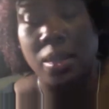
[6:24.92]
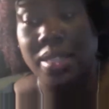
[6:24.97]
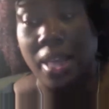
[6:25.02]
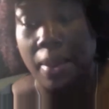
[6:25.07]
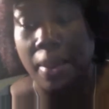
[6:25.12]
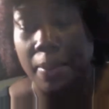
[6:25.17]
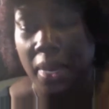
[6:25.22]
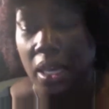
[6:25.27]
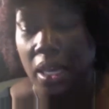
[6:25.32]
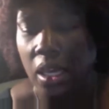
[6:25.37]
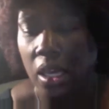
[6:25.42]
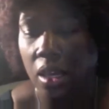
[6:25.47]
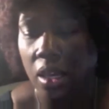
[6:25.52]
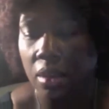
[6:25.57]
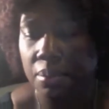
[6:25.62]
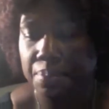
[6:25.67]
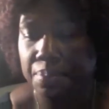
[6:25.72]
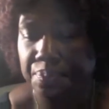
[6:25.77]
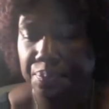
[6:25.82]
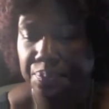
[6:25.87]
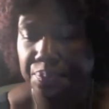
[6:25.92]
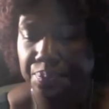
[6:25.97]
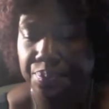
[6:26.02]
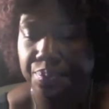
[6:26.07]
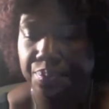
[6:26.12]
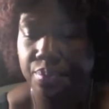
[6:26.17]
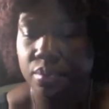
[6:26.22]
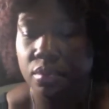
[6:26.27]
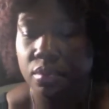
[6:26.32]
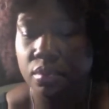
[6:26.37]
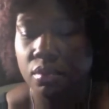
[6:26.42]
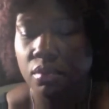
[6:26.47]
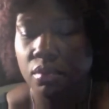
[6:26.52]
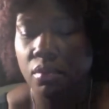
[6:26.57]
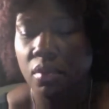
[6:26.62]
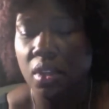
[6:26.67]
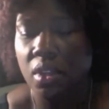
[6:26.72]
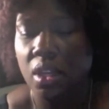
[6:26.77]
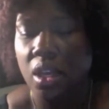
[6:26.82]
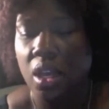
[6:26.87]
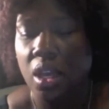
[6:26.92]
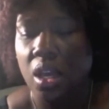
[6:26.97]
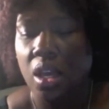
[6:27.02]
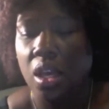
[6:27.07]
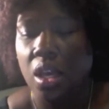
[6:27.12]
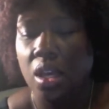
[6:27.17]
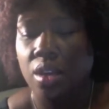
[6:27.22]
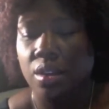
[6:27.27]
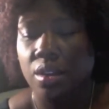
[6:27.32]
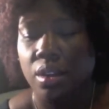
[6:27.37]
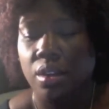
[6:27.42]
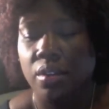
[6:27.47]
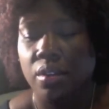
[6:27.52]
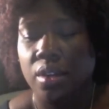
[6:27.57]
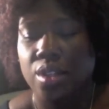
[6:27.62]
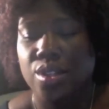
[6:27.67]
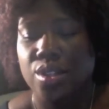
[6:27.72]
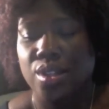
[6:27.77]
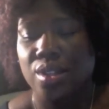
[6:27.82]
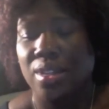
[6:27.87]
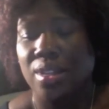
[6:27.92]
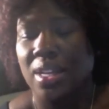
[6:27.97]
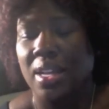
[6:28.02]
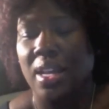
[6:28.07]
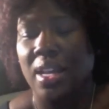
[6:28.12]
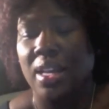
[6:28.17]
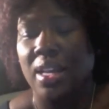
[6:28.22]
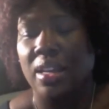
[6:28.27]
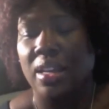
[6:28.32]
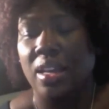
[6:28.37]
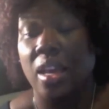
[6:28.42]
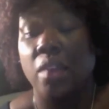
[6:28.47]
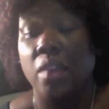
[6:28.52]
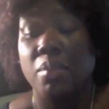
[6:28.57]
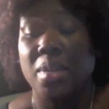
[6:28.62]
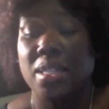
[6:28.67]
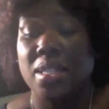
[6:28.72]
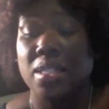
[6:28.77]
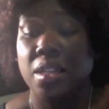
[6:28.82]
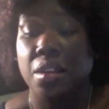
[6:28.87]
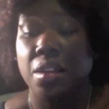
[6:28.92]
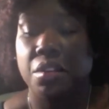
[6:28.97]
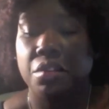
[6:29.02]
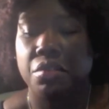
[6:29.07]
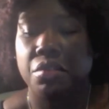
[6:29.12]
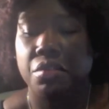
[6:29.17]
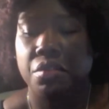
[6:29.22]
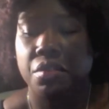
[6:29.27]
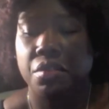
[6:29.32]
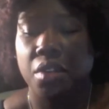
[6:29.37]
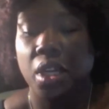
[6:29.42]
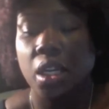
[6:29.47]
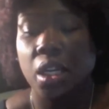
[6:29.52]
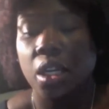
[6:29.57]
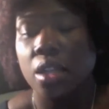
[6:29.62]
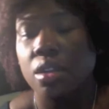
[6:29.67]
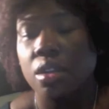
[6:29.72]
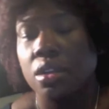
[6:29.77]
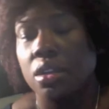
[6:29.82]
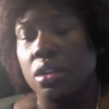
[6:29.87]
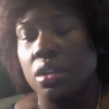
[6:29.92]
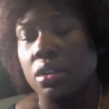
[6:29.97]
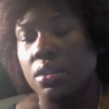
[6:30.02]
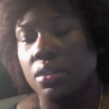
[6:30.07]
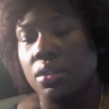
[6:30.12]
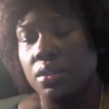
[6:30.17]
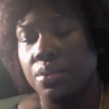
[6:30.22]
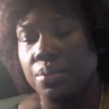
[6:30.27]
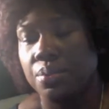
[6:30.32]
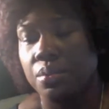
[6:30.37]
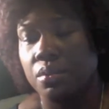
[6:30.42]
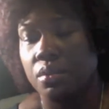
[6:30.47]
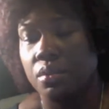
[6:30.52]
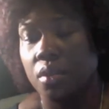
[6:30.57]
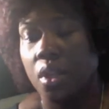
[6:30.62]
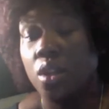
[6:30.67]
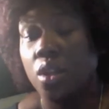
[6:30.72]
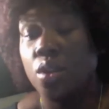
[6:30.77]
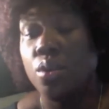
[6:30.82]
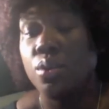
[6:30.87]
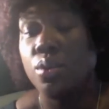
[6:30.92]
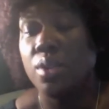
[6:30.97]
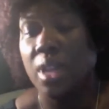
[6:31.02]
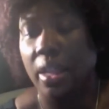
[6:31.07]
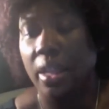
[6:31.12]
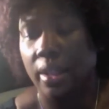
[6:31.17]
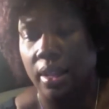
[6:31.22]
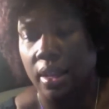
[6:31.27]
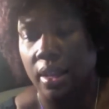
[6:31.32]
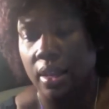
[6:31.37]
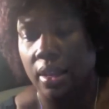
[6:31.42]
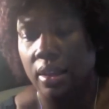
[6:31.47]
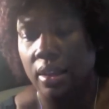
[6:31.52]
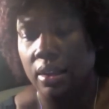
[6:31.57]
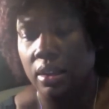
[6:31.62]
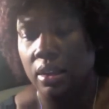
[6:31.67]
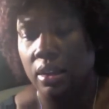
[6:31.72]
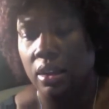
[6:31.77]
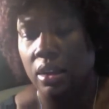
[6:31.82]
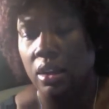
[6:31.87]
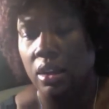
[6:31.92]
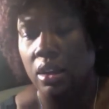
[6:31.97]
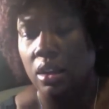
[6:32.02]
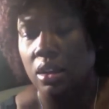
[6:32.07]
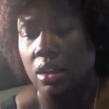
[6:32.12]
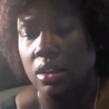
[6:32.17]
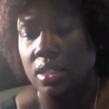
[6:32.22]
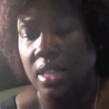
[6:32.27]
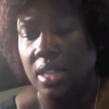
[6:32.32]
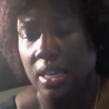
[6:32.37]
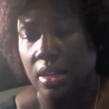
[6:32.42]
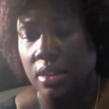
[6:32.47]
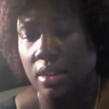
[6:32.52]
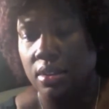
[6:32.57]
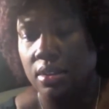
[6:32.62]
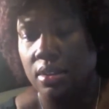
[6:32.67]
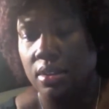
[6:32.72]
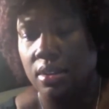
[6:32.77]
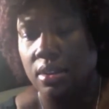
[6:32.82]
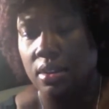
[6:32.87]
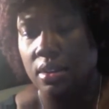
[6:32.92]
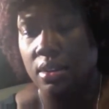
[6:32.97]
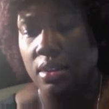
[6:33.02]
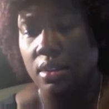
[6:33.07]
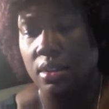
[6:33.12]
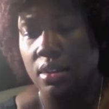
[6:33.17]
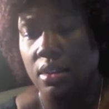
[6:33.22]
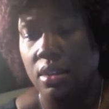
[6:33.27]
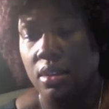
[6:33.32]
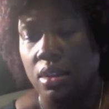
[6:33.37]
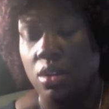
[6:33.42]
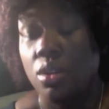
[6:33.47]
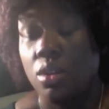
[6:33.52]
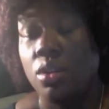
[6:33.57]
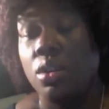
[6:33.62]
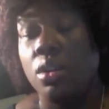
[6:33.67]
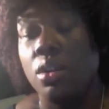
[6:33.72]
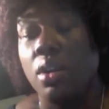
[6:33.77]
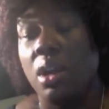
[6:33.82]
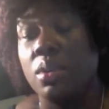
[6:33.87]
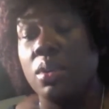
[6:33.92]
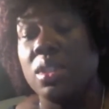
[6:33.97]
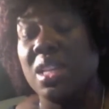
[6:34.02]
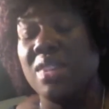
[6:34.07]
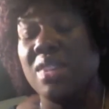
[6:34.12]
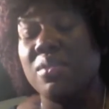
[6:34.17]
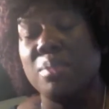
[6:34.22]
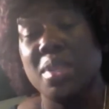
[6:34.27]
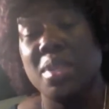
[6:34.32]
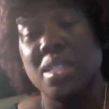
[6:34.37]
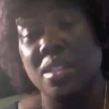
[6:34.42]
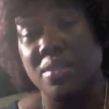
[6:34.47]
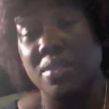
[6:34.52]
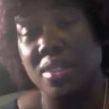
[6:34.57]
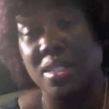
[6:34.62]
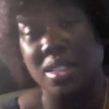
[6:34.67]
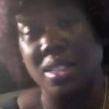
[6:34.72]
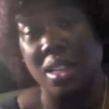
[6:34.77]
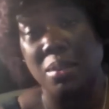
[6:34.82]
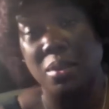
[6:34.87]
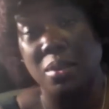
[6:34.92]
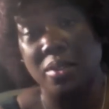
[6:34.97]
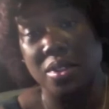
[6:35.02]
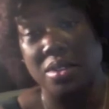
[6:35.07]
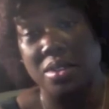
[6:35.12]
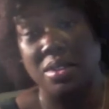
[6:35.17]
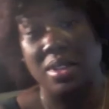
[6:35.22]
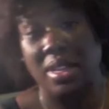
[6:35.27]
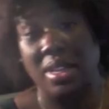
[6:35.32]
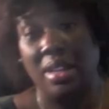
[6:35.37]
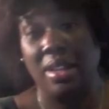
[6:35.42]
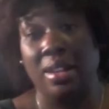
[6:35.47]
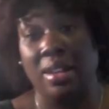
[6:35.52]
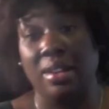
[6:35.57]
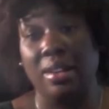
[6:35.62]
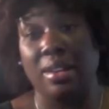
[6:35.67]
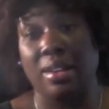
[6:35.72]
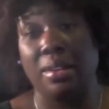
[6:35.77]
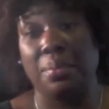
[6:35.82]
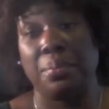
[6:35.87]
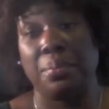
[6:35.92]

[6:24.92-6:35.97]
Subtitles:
I making? You know, and so then I gave myself a new deadline date. No. I was giving myself the same original deadline date.